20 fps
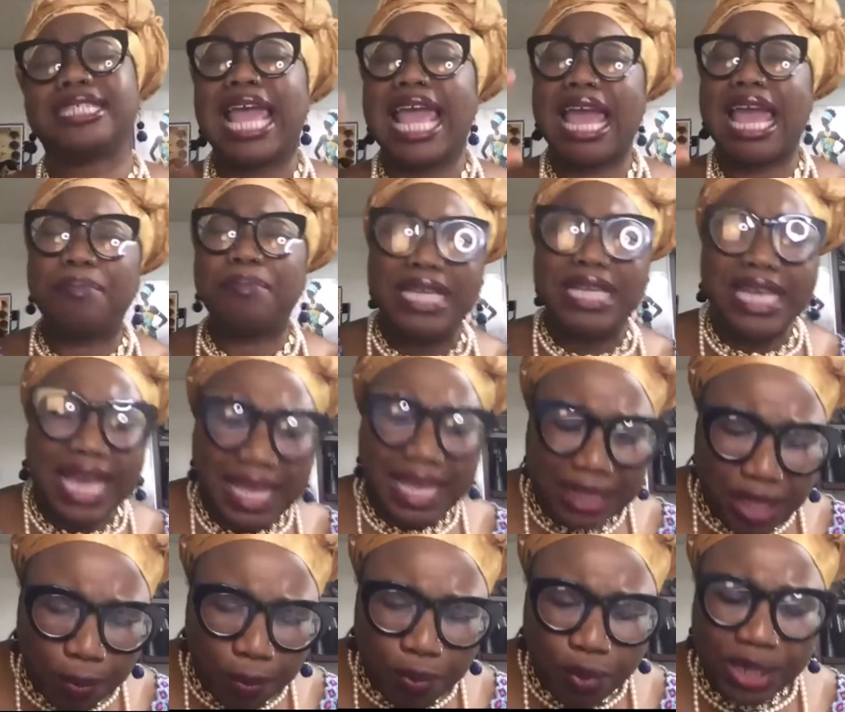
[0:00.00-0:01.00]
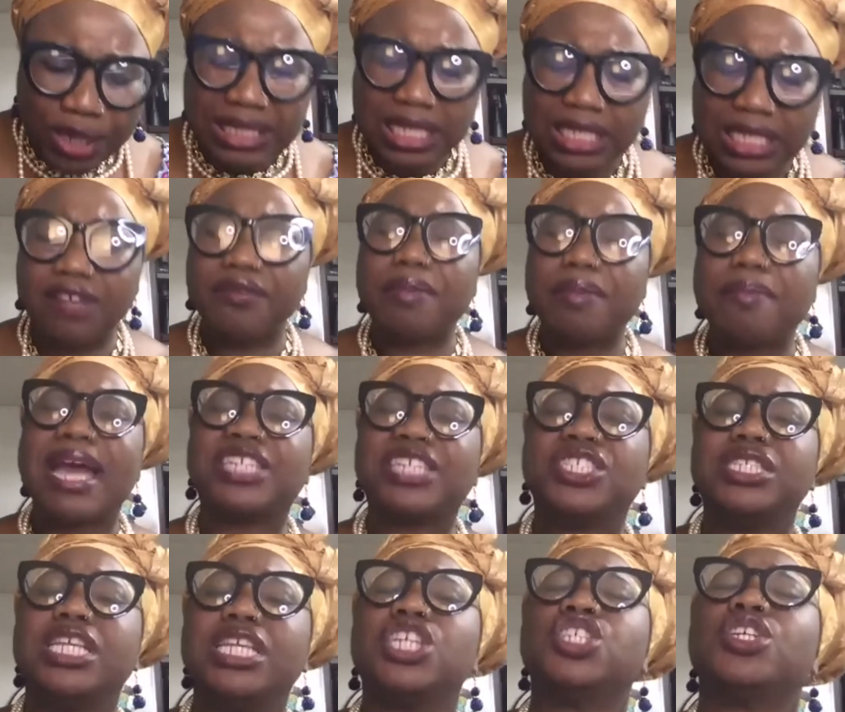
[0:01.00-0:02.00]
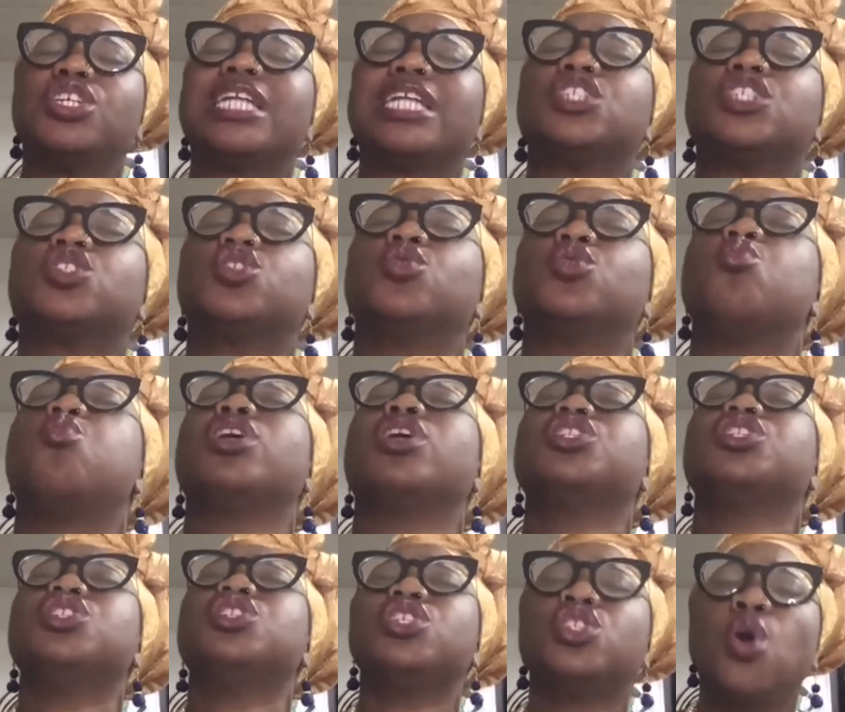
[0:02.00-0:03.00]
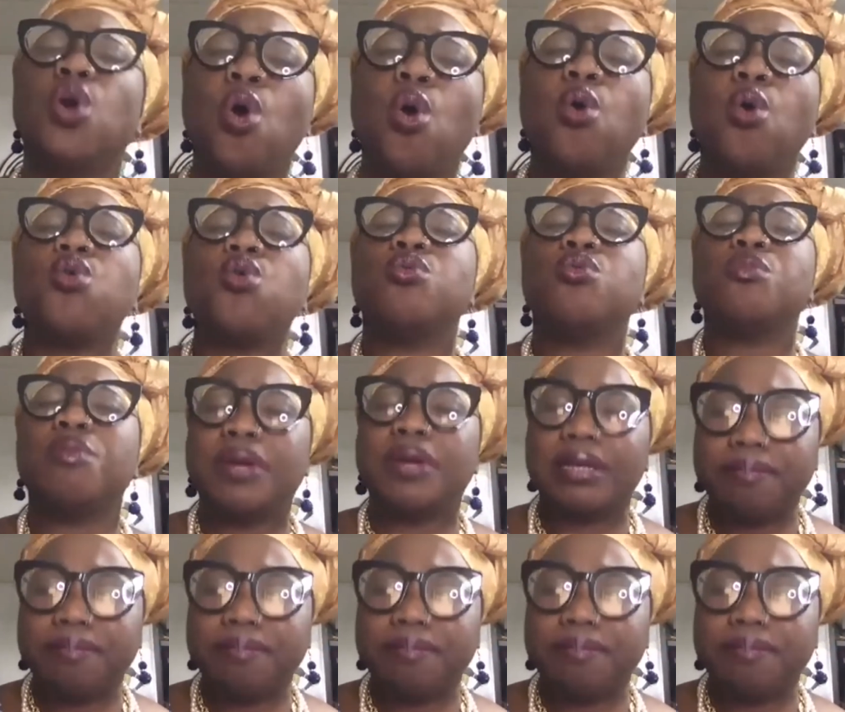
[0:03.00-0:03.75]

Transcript: and begin the process of imagination as to what does home